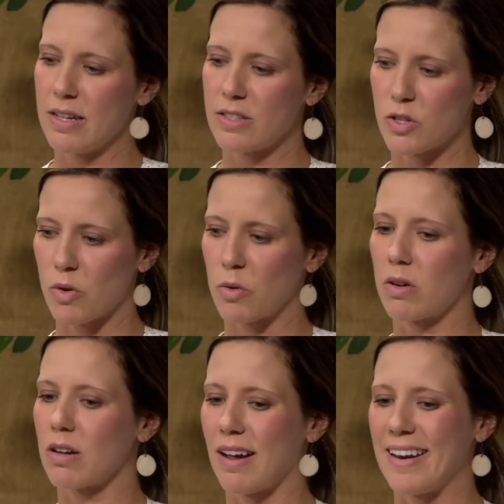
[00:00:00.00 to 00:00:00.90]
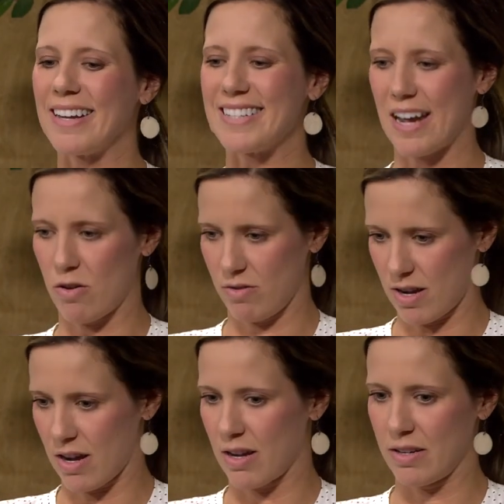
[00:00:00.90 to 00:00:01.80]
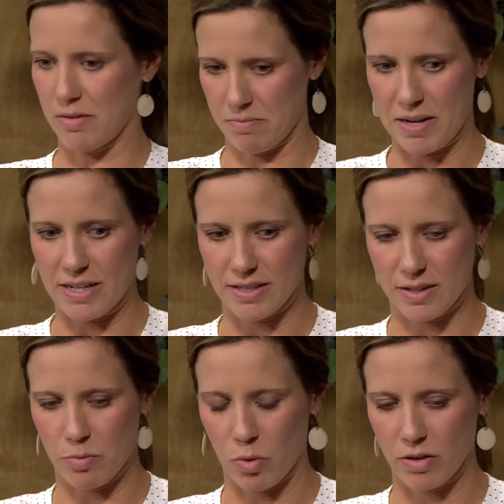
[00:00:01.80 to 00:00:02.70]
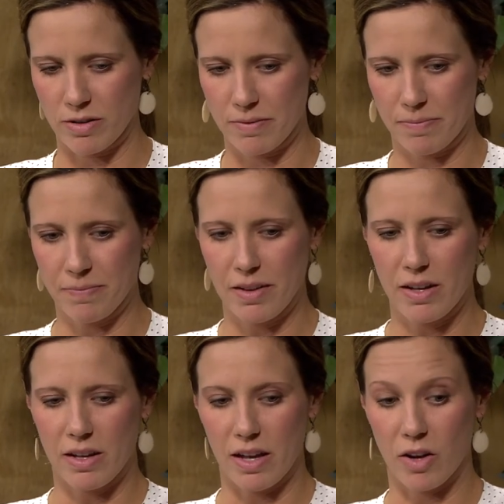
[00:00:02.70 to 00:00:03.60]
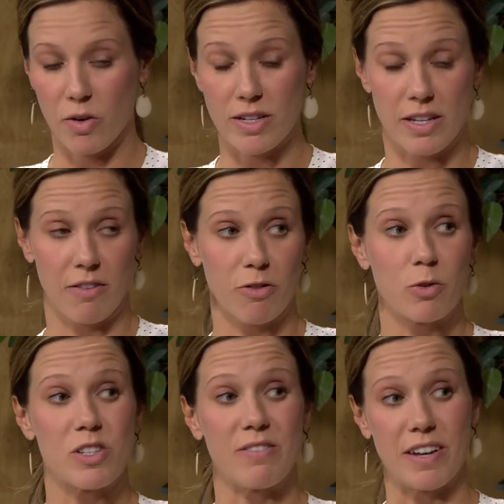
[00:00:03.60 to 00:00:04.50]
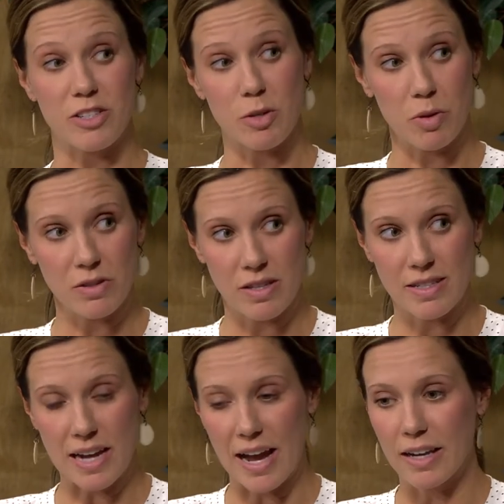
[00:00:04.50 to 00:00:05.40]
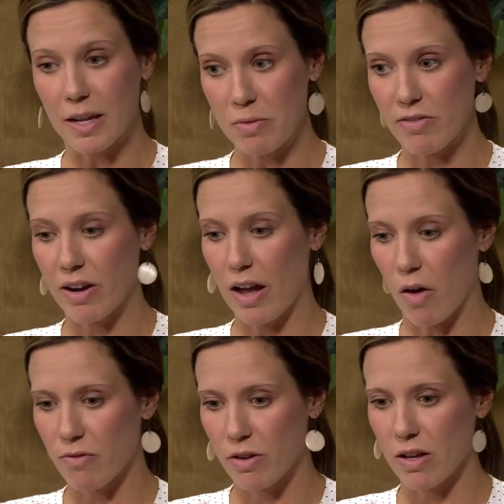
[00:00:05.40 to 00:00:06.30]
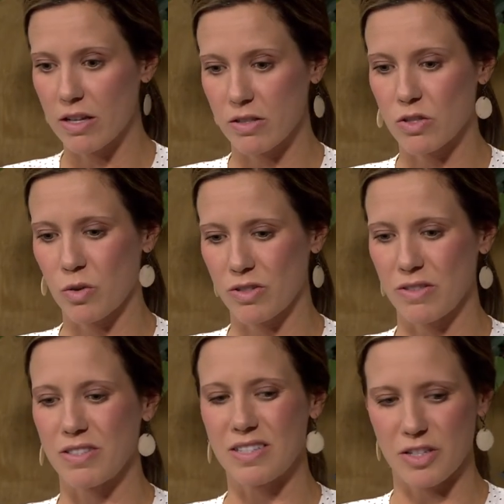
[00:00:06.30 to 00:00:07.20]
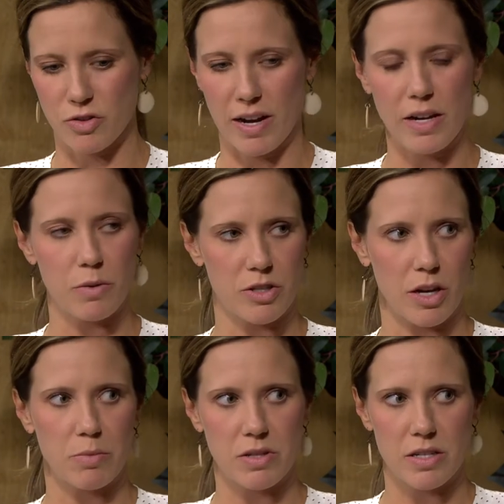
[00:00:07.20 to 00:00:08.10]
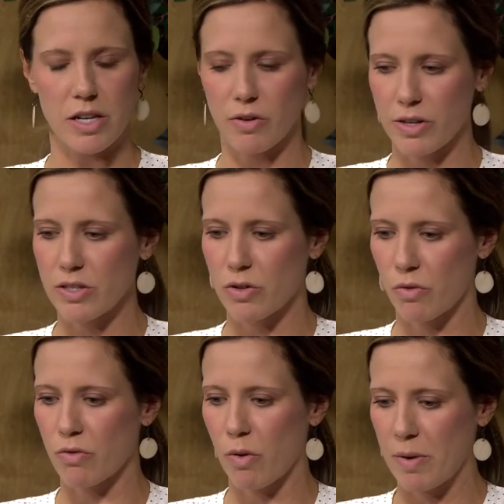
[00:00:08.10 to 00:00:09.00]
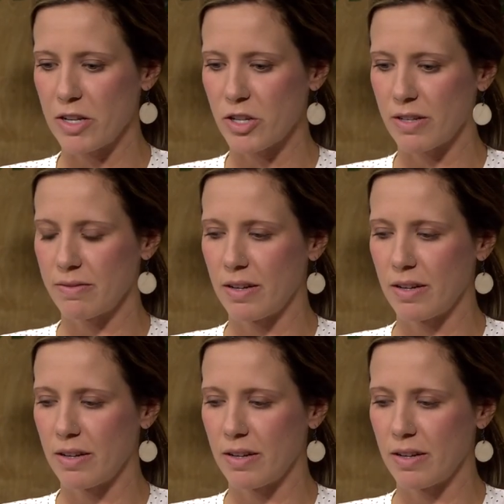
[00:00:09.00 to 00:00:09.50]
So cutting down on meat is important. Increasing fruits and vegetables in the diet can be very helpful as a source of citrate, which helps to decrease stone formation.